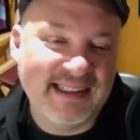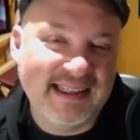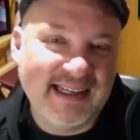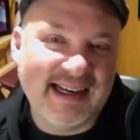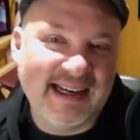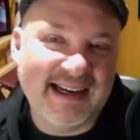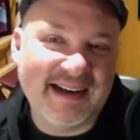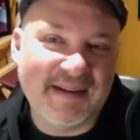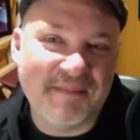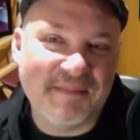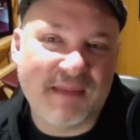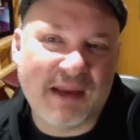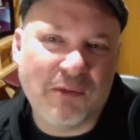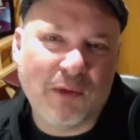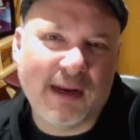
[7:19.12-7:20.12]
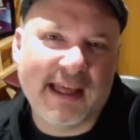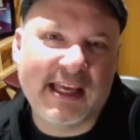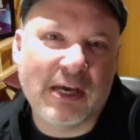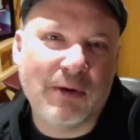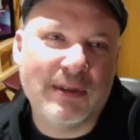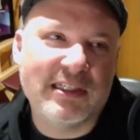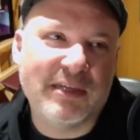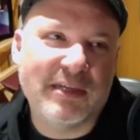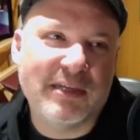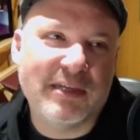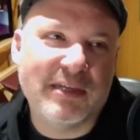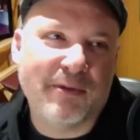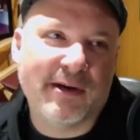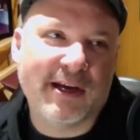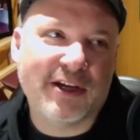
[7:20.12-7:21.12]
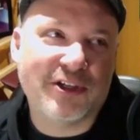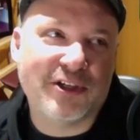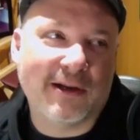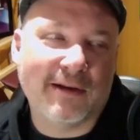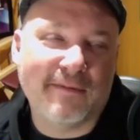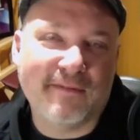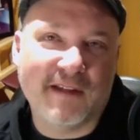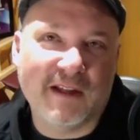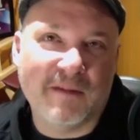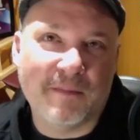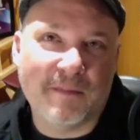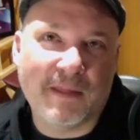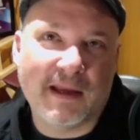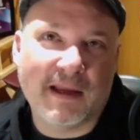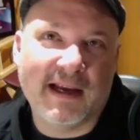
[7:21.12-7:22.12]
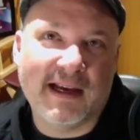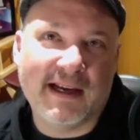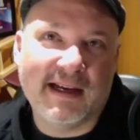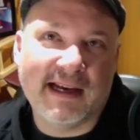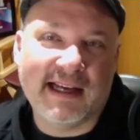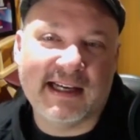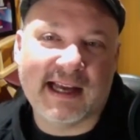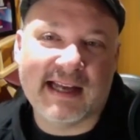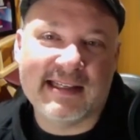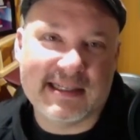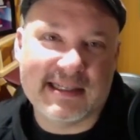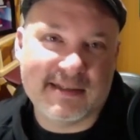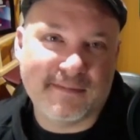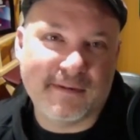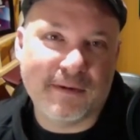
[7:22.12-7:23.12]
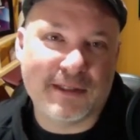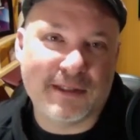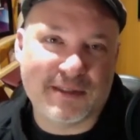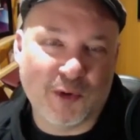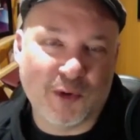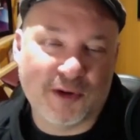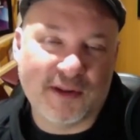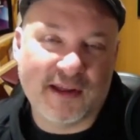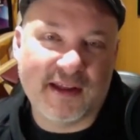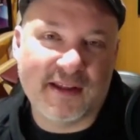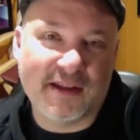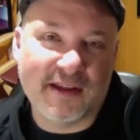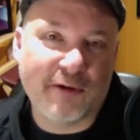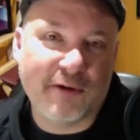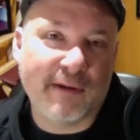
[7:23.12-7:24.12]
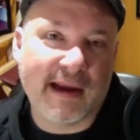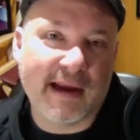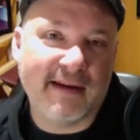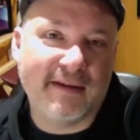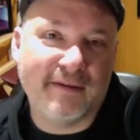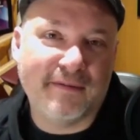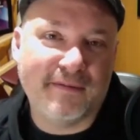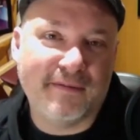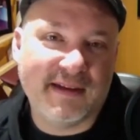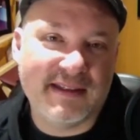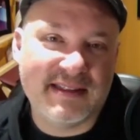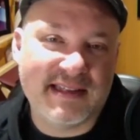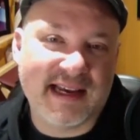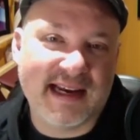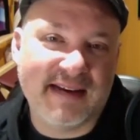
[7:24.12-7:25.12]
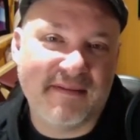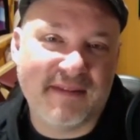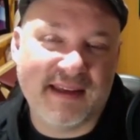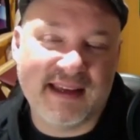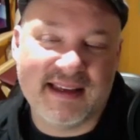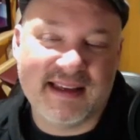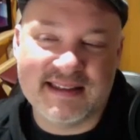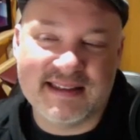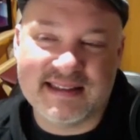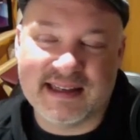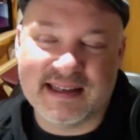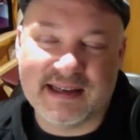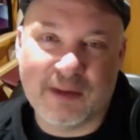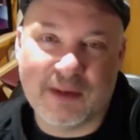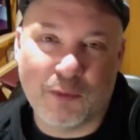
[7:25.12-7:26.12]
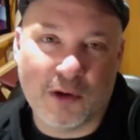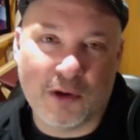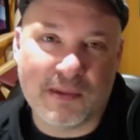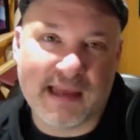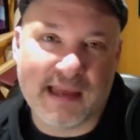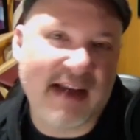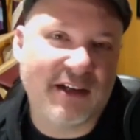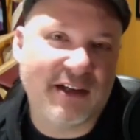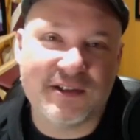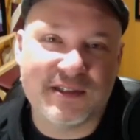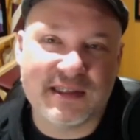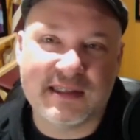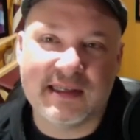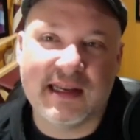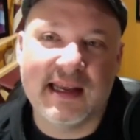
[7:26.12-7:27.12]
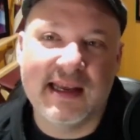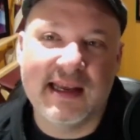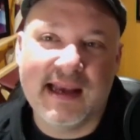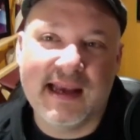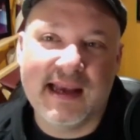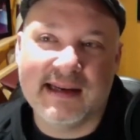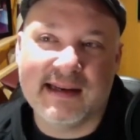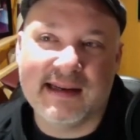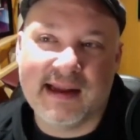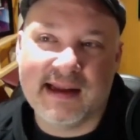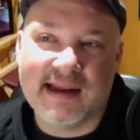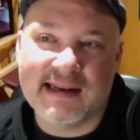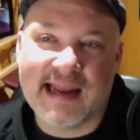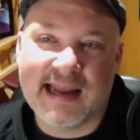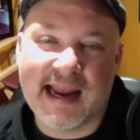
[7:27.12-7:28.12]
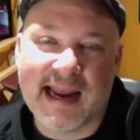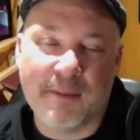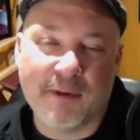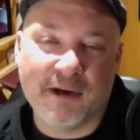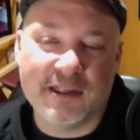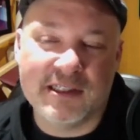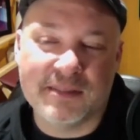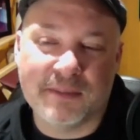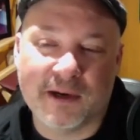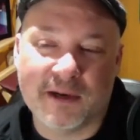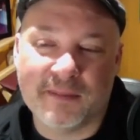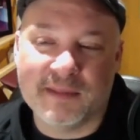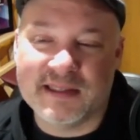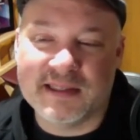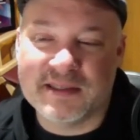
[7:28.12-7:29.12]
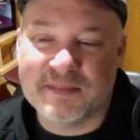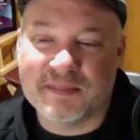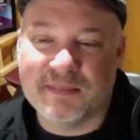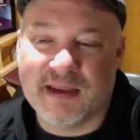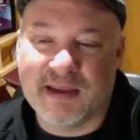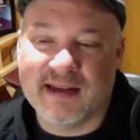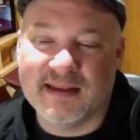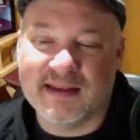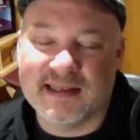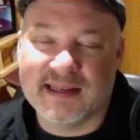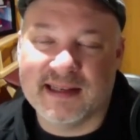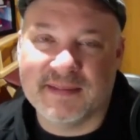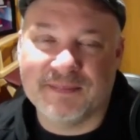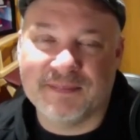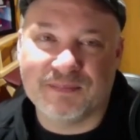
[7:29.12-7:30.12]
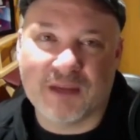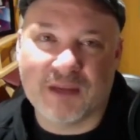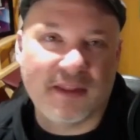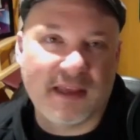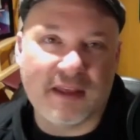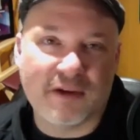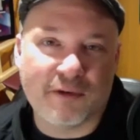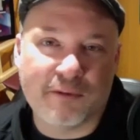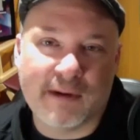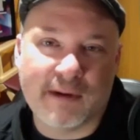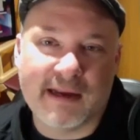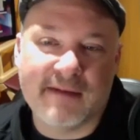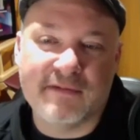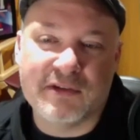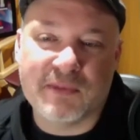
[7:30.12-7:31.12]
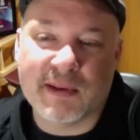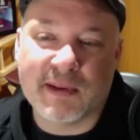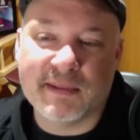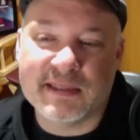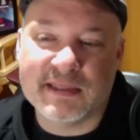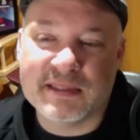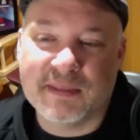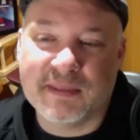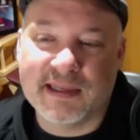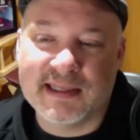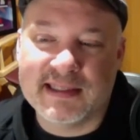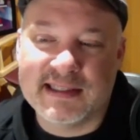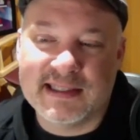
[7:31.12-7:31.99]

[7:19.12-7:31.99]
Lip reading: And when I go into production on a film, I tend to focus more on the creative side of things, and work with actors and camera departments and all the other creative departments. But